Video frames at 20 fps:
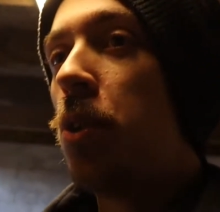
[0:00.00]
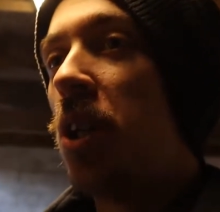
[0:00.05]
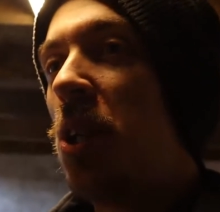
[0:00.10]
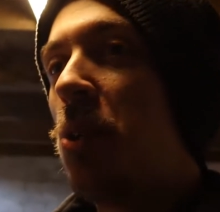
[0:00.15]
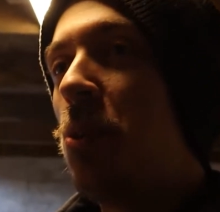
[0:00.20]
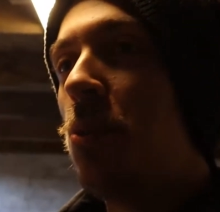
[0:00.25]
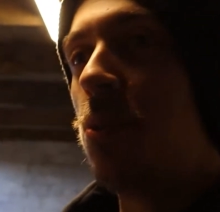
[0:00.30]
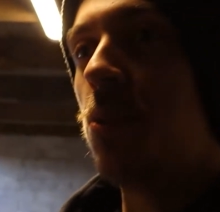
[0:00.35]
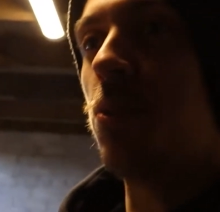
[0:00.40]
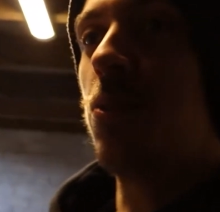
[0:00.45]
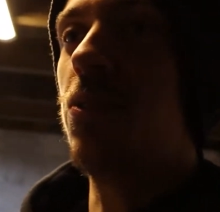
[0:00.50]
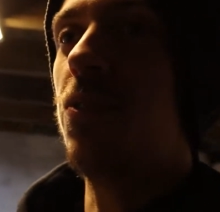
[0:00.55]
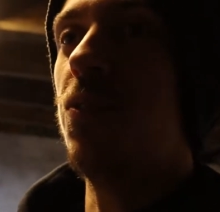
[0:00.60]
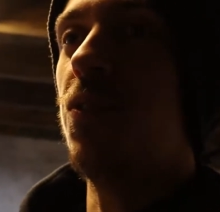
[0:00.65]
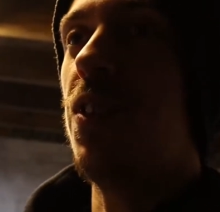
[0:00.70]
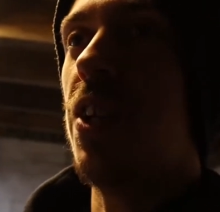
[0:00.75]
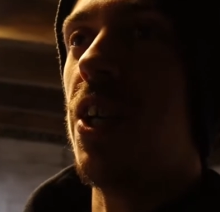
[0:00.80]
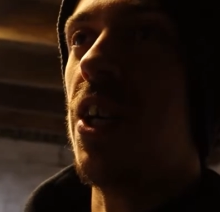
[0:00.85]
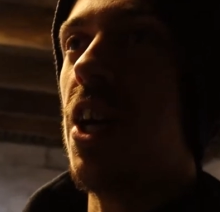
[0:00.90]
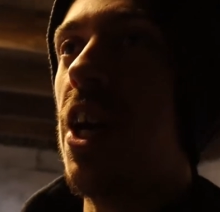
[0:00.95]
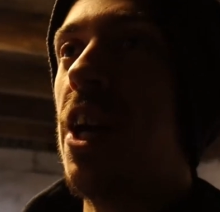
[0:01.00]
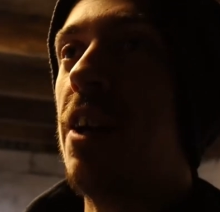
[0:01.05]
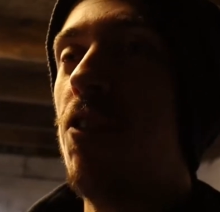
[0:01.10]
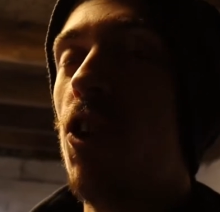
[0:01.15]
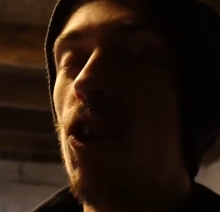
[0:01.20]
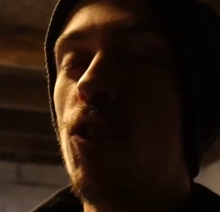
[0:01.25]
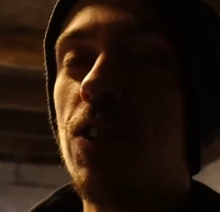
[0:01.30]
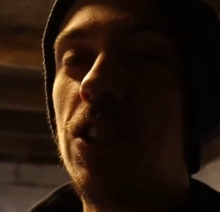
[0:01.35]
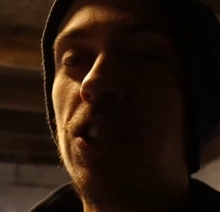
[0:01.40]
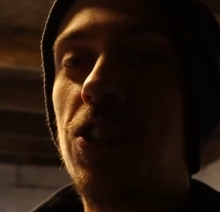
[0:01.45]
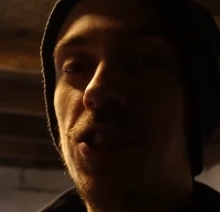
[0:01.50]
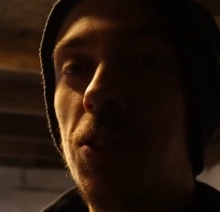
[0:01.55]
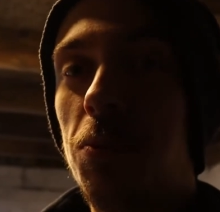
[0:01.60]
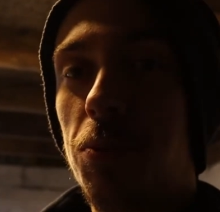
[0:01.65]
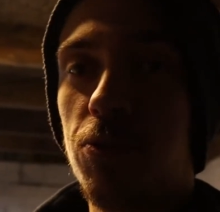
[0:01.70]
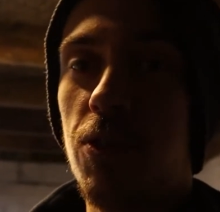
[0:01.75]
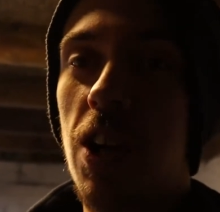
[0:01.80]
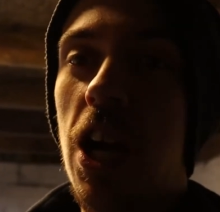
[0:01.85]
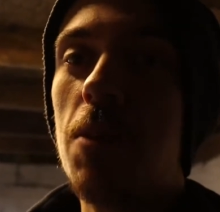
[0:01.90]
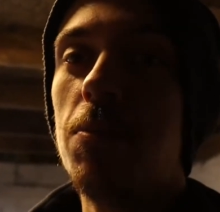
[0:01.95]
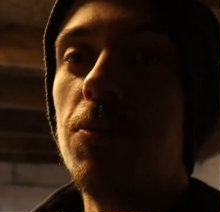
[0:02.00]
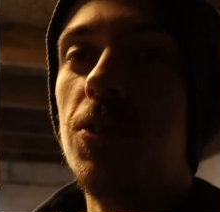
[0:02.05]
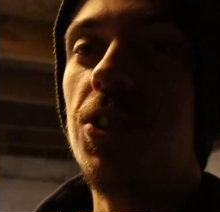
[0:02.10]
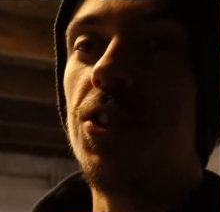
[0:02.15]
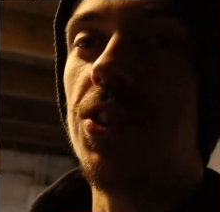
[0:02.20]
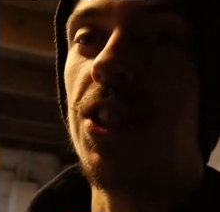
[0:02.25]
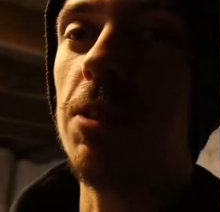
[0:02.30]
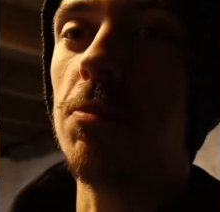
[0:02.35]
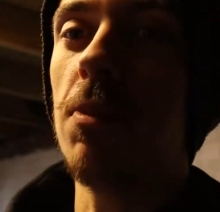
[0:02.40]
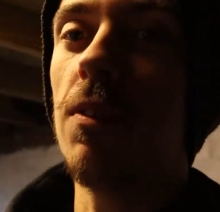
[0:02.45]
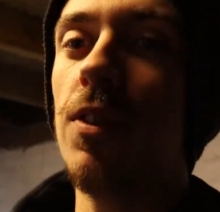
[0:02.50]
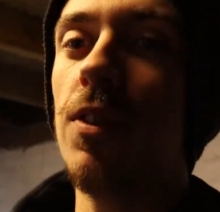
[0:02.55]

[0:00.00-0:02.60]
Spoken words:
who have already subscribed and seen my